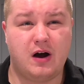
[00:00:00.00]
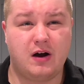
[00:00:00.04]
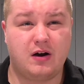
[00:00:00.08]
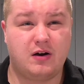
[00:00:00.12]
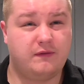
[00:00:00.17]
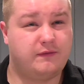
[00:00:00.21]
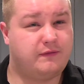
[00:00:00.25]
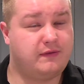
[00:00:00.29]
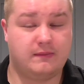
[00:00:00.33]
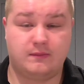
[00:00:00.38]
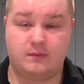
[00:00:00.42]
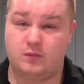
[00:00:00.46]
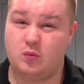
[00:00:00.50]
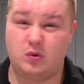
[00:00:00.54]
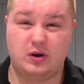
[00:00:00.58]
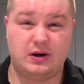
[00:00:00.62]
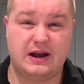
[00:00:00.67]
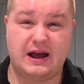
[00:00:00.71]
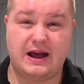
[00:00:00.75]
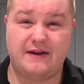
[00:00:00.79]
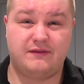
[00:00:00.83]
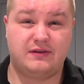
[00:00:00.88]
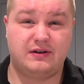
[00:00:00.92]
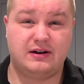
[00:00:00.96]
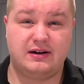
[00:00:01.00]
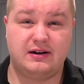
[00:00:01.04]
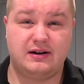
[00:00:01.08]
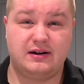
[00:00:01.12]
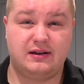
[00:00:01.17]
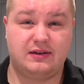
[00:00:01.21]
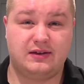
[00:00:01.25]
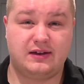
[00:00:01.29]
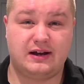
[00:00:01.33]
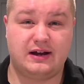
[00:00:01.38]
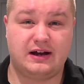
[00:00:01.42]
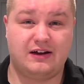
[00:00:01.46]
from what
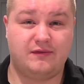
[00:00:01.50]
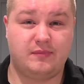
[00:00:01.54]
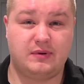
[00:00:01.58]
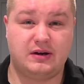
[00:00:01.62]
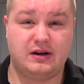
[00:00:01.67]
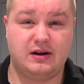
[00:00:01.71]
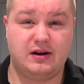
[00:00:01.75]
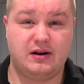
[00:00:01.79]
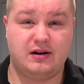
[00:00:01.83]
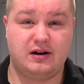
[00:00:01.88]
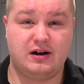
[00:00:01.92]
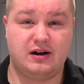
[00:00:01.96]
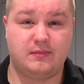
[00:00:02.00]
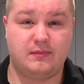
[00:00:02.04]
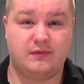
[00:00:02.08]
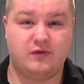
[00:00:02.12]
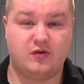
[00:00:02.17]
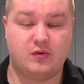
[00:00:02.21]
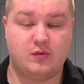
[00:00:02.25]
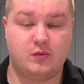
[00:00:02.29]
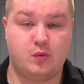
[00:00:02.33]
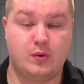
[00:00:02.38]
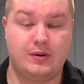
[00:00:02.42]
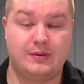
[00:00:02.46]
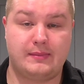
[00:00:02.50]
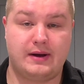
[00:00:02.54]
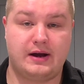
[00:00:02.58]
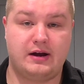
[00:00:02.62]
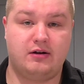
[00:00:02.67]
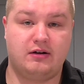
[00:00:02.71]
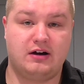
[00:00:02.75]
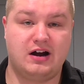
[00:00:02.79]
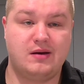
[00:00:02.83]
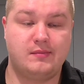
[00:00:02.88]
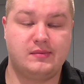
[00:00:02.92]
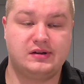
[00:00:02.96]
everything I've been hearing, from what my
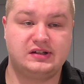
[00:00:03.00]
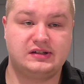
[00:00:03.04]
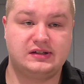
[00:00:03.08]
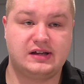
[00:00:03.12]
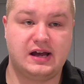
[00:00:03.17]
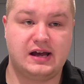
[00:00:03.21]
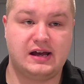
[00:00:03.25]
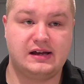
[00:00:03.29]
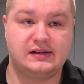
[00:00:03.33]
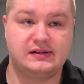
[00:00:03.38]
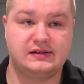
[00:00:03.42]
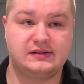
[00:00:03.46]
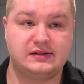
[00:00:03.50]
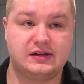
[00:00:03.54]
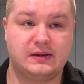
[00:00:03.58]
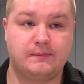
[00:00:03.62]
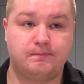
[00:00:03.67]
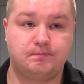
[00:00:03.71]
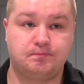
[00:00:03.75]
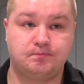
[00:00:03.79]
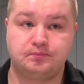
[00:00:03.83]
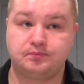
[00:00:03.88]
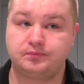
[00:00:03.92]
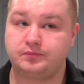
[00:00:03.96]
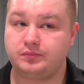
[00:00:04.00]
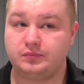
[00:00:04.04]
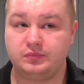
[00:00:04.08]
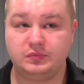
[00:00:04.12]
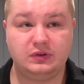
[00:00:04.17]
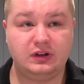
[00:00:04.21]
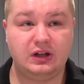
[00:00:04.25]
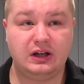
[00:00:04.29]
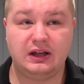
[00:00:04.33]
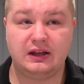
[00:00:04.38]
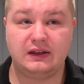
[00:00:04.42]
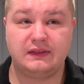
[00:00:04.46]
grandma says,
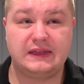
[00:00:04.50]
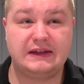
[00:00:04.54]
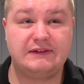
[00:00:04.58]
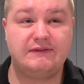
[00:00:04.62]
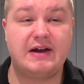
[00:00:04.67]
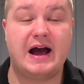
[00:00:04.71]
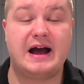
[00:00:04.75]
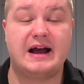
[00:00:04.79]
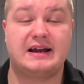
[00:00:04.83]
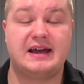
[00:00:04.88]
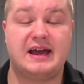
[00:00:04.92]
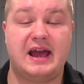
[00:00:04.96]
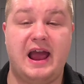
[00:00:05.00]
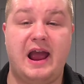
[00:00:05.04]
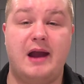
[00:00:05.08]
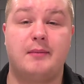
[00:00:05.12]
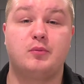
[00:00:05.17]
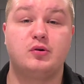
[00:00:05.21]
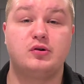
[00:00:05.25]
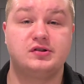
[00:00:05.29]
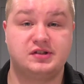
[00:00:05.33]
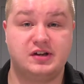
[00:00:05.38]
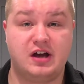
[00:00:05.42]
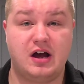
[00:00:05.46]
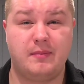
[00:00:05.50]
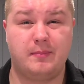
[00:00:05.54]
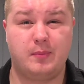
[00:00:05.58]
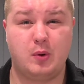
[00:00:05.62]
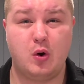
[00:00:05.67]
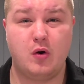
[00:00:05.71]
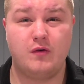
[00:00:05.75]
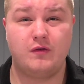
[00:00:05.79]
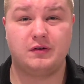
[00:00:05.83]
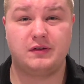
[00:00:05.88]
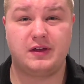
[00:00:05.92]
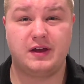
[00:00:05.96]
they've got cameras up
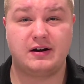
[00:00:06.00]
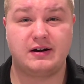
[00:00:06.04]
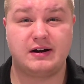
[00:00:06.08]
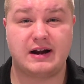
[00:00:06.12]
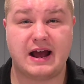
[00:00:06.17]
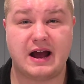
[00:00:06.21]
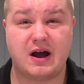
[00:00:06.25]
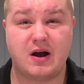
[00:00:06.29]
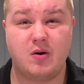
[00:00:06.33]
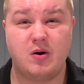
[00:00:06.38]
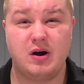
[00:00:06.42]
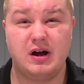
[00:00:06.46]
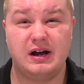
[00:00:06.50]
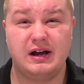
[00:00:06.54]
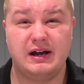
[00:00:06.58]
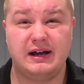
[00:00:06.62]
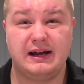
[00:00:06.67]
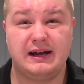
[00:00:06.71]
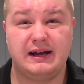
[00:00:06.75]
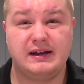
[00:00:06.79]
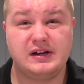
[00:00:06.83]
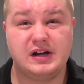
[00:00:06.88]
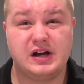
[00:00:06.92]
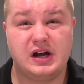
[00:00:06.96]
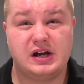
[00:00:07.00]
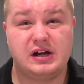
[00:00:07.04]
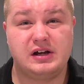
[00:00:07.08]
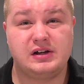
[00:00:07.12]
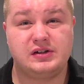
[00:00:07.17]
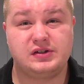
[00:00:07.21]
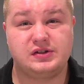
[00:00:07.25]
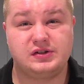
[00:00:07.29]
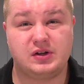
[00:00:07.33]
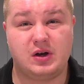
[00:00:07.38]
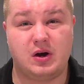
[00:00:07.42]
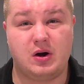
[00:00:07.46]
over there now.
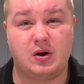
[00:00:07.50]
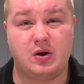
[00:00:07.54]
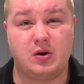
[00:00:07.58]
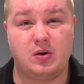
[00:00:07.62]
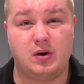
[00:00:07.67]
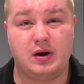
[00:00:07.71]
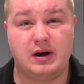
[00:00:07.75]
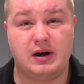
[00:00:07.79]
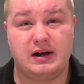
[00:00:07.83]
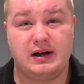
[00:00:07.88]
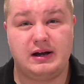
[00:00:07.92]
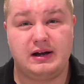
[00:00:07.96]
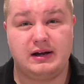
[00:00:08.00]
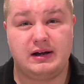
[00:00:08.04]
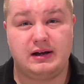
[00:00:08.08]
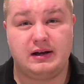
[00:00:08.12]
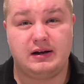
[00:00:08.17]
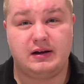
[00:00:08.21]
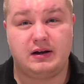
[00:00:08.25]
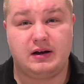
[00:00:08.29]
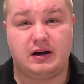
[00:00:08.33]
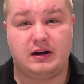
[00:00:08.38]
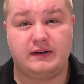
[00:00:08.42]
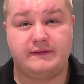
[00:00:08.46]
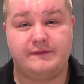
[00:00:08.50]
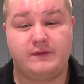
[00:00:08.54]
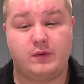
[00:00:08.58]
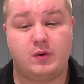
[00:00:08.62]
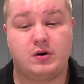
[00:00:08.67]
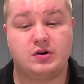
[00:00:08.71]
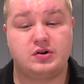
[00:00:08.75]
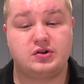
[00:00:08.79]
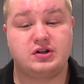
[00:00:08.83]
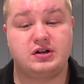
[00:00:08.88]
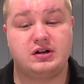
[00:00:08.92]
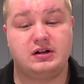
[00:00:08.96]
So
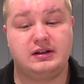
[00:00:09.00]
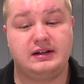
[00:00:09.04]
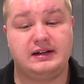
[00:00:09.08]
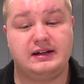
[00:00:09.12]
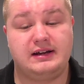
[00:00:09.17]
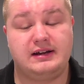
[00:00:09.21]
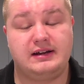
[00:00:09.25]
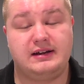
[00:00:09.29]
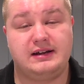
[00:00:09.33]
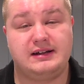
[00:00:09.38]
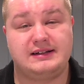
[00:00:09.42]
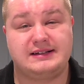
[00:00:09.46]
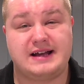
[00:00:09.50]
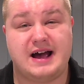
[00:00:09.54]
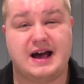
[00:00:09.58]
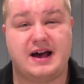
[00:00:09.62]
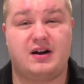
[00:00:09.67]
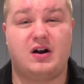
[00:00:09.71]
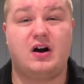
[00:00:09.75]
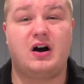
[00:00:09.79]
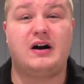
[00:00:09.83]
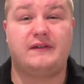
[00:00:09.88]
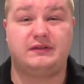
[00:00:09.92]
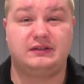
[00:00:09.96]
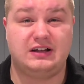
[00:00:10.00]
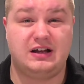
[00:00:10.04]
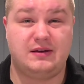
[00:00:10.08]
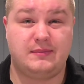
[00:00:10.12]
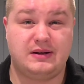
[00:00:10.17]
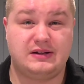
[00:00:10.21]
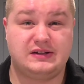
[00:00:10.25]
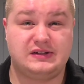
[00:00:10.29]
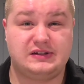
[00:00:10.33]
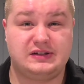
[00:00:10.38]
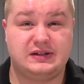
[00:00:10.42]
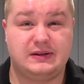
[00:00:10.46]
unfortunately, it's kind of off
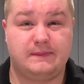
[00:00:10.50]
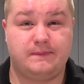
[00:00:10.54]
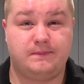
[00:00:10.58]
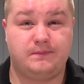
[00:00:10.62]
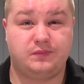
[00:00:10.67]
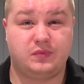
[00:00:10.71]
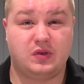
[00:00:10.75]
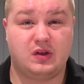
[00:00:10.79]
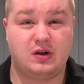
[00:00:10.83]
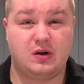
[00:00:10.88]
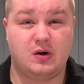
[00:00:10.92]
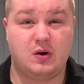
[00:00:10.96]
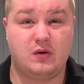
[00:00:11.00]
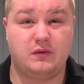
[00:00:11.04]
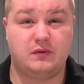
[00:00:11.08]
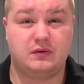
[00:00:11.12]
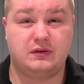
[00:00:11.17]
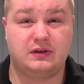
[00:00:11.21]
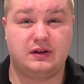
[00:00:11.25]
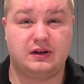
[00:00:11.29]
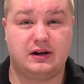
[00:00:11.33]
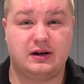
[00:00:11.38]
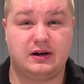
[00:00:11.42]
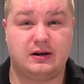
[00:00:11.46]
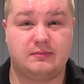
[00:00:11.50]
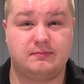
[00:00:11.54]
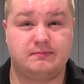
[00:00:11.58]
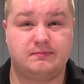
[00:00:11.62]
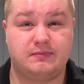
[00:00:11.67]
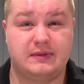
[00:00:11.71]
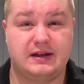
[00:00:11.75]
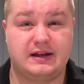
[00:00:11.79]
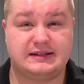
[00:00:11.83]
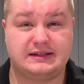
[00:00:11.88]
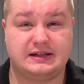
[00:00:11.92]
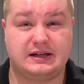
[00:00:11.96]
limits over there.
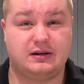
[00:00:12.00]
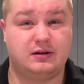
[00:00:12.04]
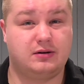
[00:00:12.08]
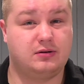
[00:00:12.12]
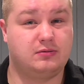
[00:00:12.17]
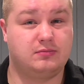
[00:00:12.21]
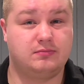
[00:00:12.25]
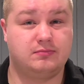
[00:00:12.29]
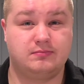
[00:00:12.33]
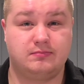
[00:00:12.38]
That's how,